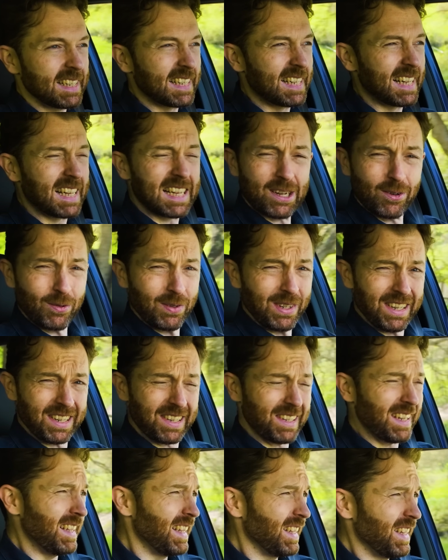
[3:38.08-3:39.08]
I wouldn't
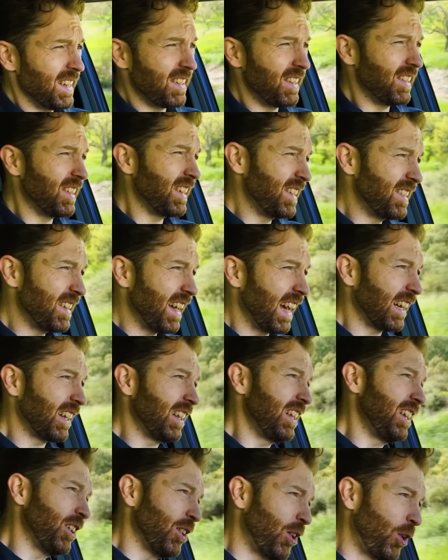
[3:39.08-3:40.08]
say that this is
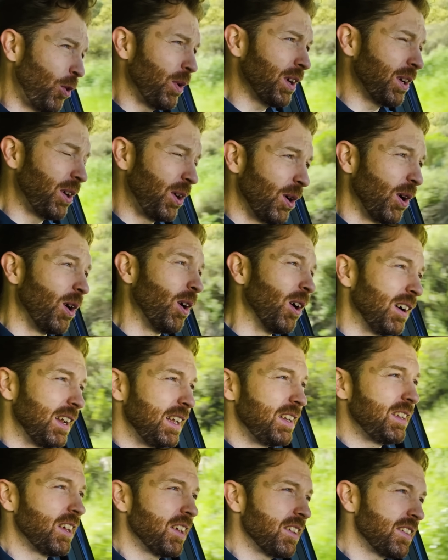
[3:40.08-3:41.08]
exactly a quick car.
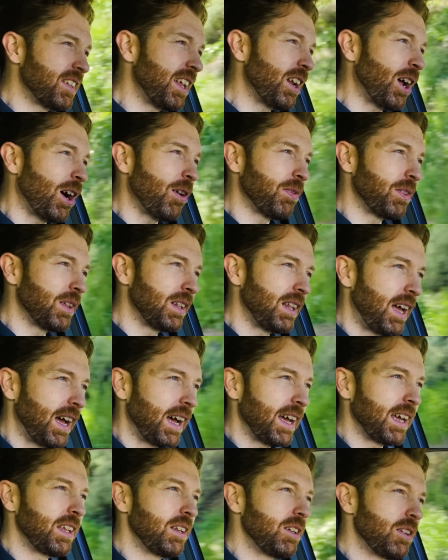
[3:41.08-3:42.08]
It does get off the
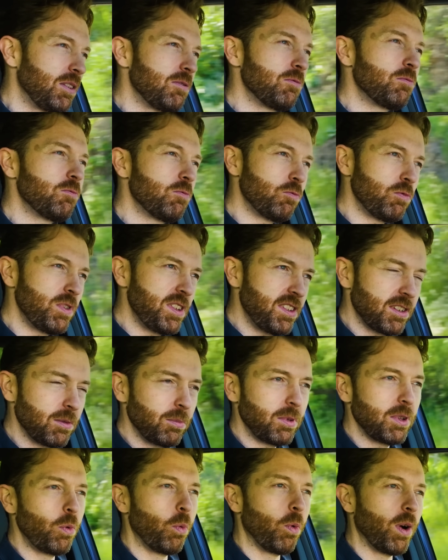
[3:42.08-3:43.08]
line
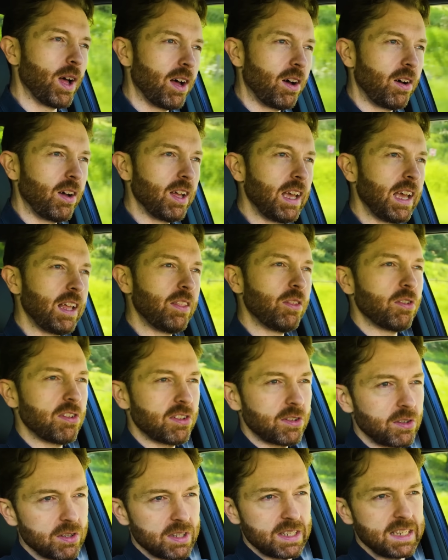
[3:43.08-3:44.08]
reasonably well, and
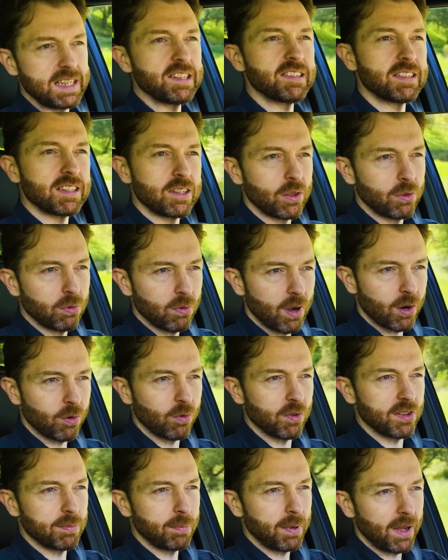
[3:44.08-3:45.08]
there's decent throttle
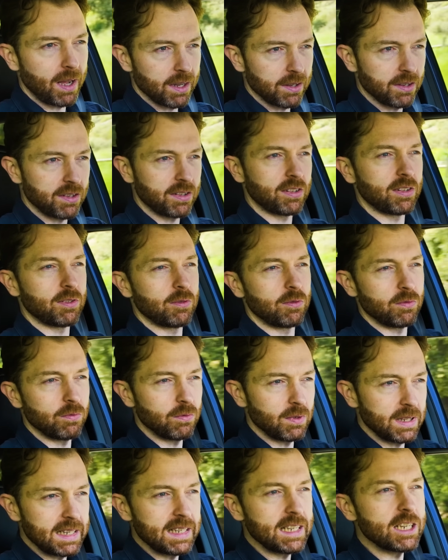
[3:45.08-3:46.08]
response
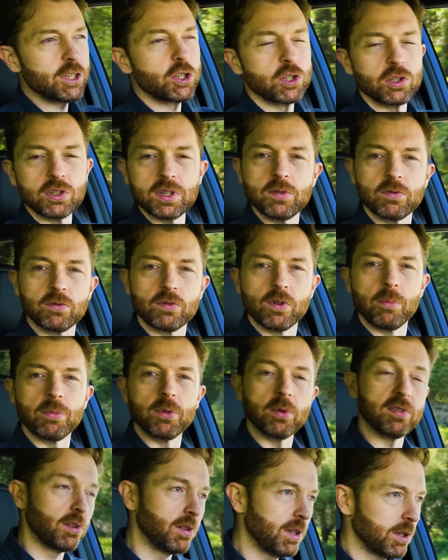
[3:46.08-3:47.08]
initially from
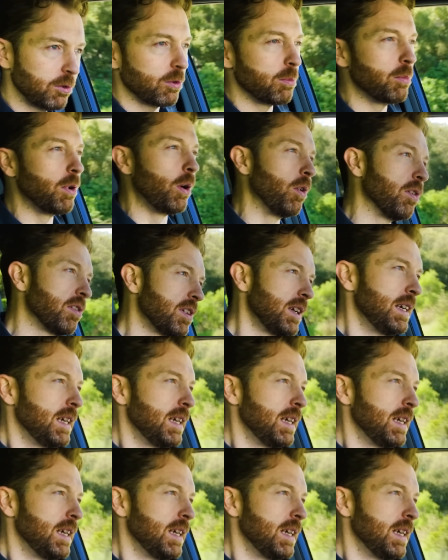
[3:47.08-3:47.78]
those electric motors.